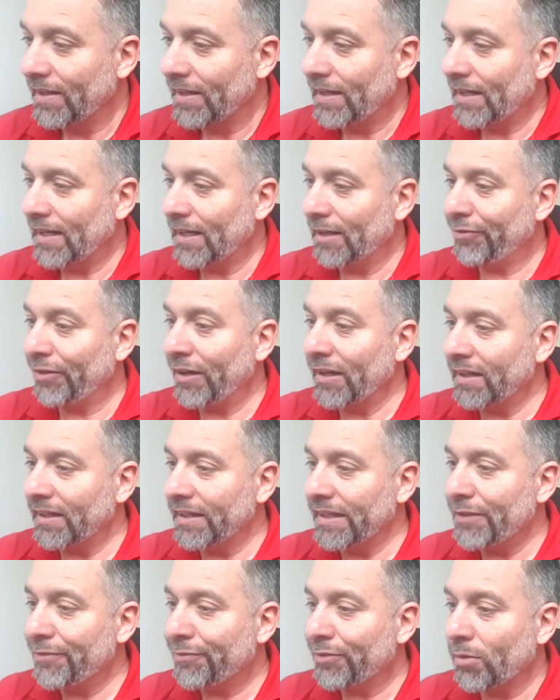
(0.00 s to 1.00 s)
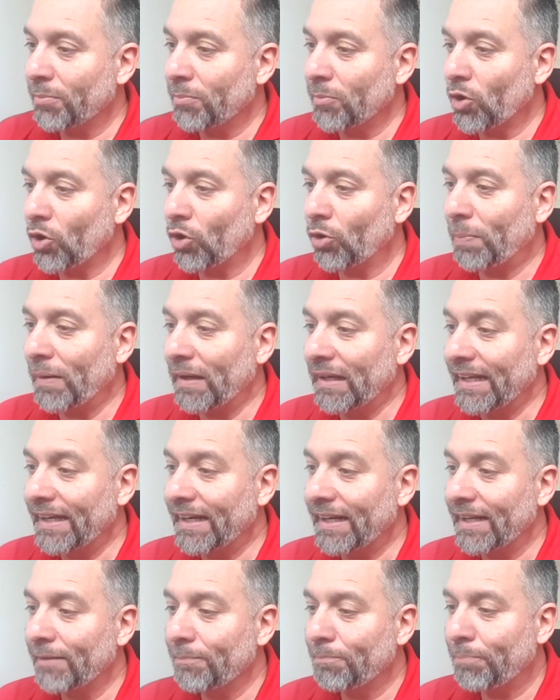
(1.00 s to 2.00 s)
And finally, from
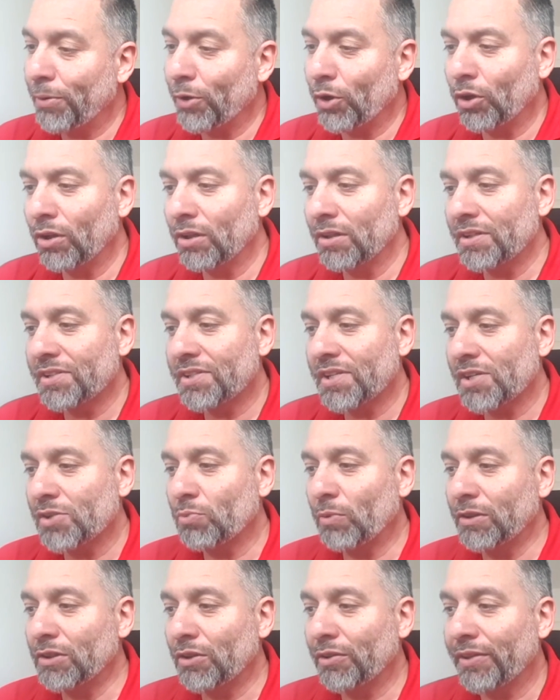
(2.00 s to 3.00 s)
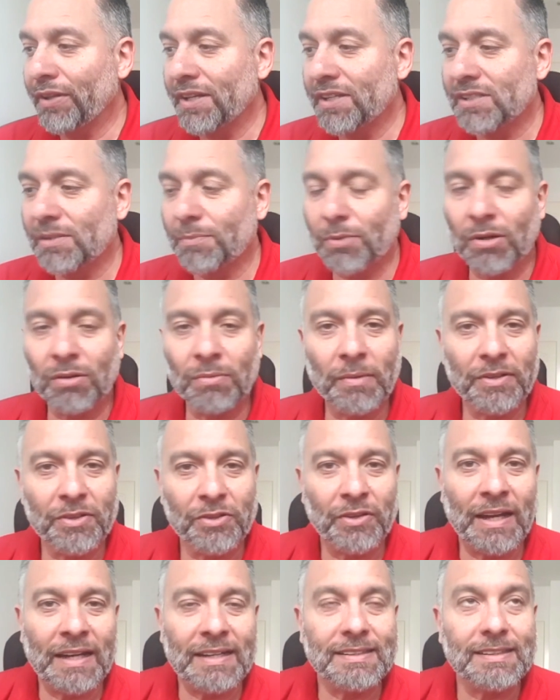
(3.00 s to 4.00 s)
Opalere, Paul, it says, what do you think is the problem at
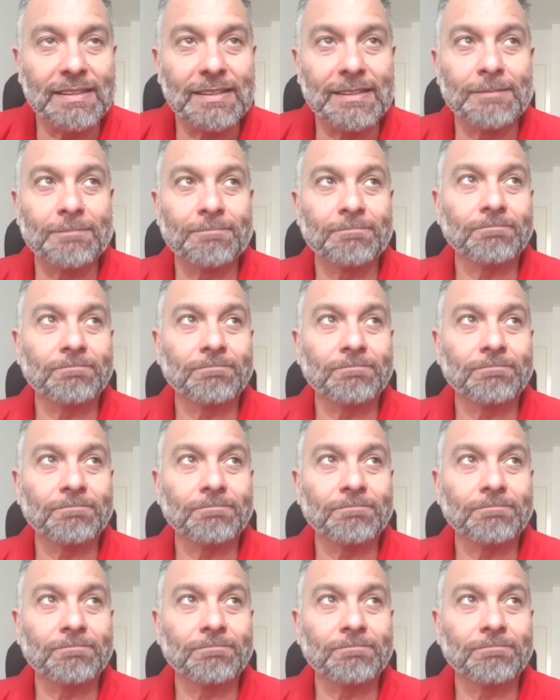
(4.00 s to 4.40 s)
United?